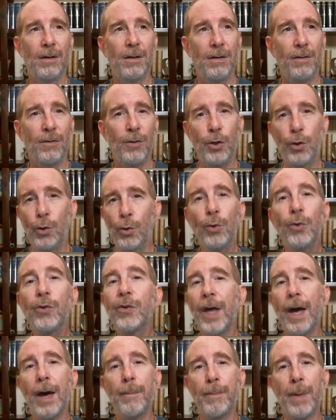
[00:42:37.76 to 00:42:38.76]
use
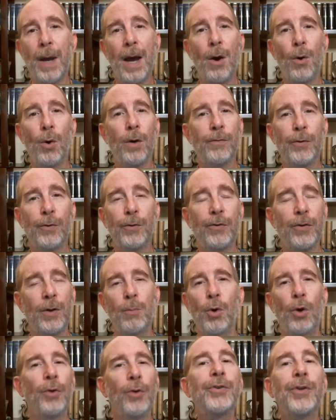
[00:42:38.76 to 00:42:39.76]
that power for some
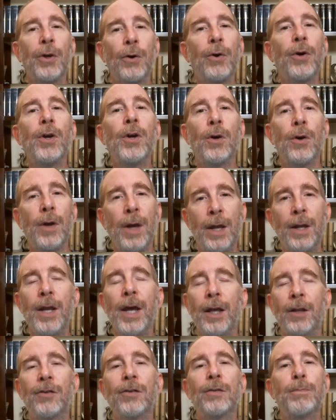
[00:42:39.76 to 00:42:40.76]
ulterior and
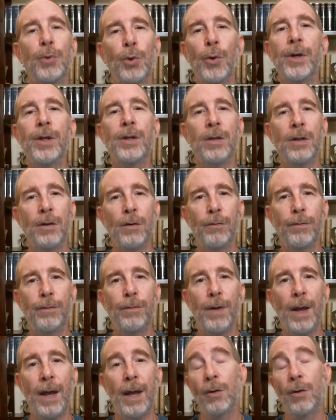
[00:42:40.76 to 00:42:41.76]
exploitive
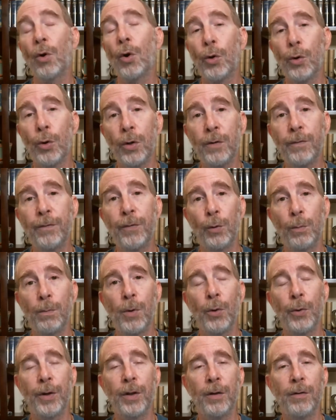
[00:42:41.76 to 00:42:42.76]
and hurtful
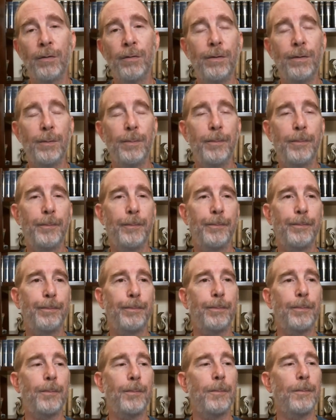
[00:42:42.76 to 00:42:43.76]
motive.
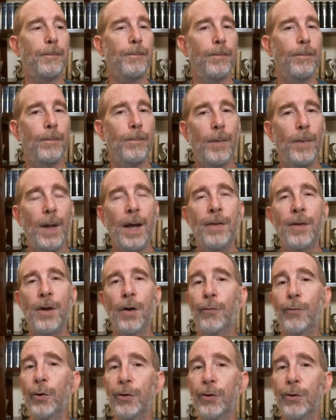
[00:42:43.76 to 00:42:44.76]
And
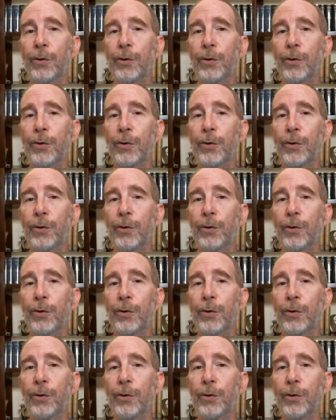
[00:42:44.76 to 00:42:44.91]
therefore it's